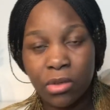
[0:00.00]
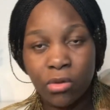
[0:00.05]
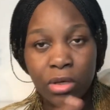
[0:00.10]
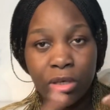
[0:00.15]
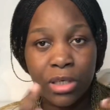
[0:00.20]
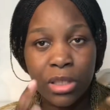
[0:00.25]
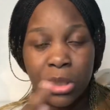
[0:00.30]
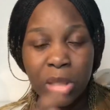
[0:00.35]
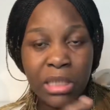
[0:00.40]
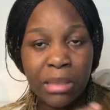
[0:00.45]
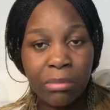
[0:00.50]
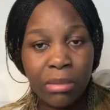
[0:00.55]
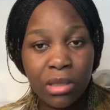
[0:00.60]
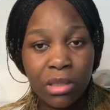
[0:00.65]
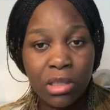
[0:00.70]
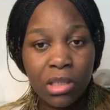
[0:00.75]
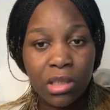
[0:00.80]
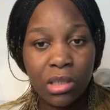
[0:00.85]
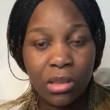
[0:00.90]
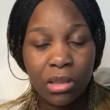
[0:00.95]
You are in
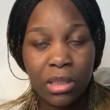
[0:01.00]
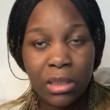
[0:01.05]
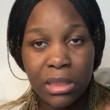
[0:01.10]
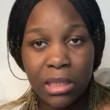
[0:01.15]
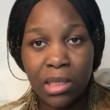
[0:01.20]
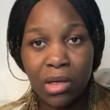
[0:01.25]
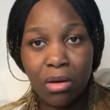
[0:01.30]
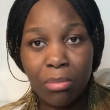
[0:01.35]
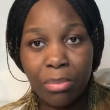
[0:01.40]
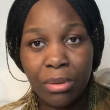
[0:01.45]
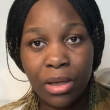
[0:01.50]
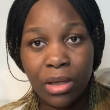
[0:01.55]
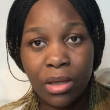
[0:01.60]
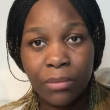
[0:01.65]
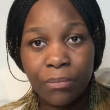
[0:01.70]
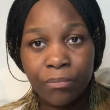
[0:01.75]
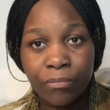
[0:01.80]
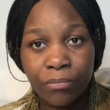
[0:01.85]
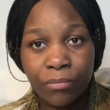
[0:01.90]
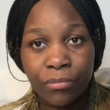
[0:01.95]
Germany as an au pair,
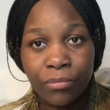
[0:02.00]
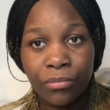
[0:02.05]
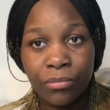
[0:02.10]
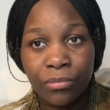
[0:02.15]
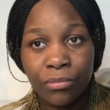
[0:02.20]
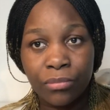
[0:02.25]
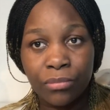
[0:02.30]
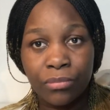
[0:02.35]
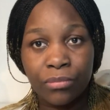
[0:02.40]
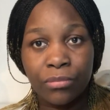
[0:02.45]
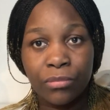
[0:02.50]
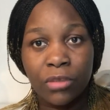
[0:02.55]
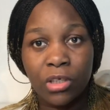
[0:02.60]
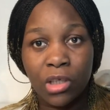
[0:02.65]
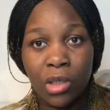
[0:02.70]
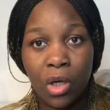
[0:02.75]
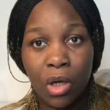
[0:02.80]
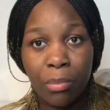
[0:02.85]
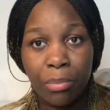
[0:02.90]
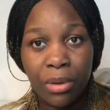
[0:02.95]

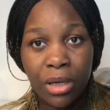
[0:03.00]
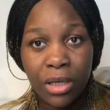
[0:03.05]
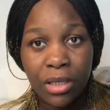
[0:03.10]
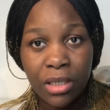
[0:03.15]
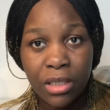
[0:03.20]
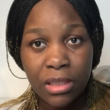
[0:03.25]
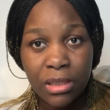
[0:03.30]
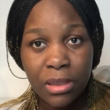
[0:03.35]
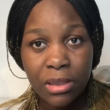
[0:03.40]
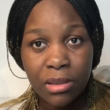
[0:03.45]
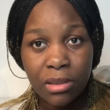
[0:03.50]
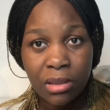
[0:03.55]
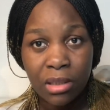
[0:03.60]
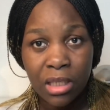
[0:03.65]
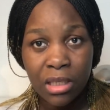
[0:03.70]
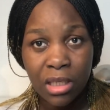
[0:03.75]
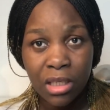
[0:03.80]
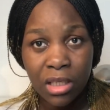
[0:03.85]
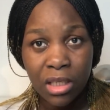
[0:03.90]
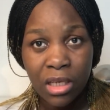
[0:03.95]
your au pair
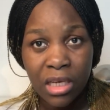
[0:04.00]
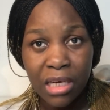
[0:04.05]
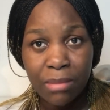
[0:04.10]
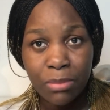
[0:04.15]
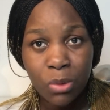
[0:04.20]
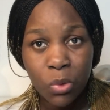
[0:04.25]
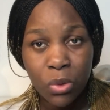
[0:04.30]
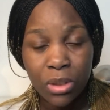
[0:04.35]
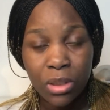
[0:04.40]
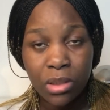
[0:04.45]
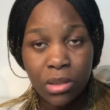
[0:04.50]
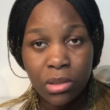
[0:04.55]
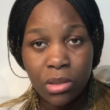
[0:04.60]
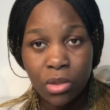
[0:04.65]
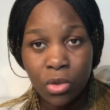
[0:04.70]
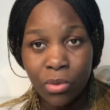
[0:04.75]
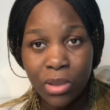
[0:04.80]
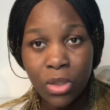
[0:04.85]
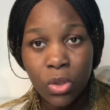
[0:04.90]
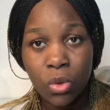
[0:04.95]
year comes to an end,
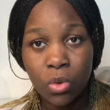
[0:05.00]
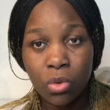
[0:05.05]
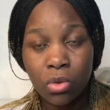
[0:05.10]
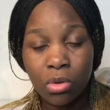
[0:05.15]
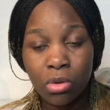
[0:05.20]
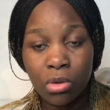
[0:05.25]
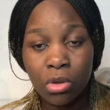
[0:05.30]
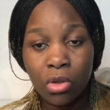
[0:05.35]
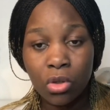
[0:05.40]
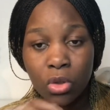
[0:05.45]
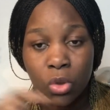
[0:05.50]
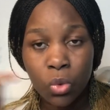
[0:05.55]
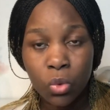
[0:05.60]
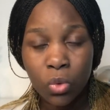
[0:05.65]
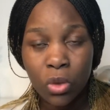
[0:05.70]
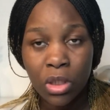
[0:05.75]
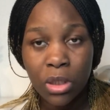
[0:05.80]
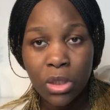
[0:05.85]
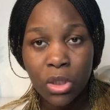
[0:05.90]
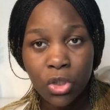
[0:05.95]
you want to go to
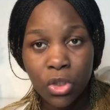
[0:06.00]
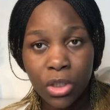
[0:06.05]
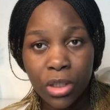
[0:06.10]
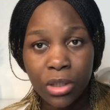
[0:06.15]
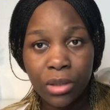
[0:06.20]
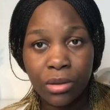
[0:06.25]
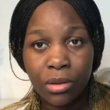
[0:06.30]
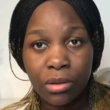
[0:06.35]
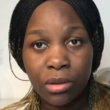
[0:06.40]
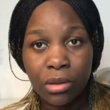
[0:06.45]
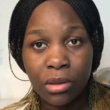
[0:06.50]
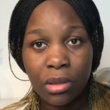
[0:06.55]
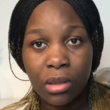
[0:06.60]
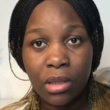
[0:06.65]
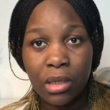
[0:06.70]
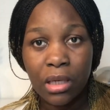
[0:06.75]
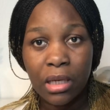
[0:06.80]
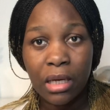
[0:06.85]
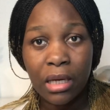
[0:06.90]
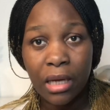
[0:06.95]
Austria
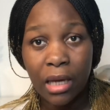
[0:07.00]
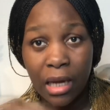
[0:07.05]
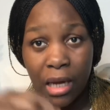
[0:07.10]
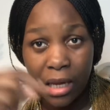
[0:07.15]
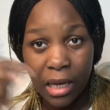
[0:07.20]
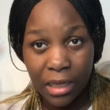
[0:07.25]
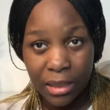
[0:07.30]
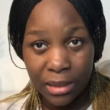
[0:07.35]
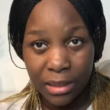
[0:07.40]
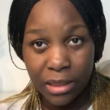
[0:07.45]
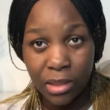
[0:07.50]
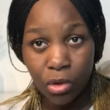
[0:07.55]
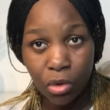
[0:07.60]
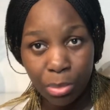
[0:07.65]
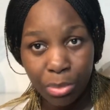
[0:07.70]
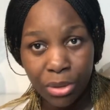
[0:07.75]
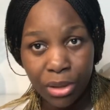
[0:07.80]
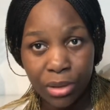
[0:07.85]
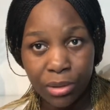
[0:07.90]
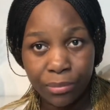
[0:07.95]
as an au
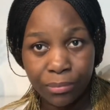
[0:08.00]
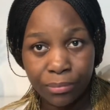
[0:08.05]
pair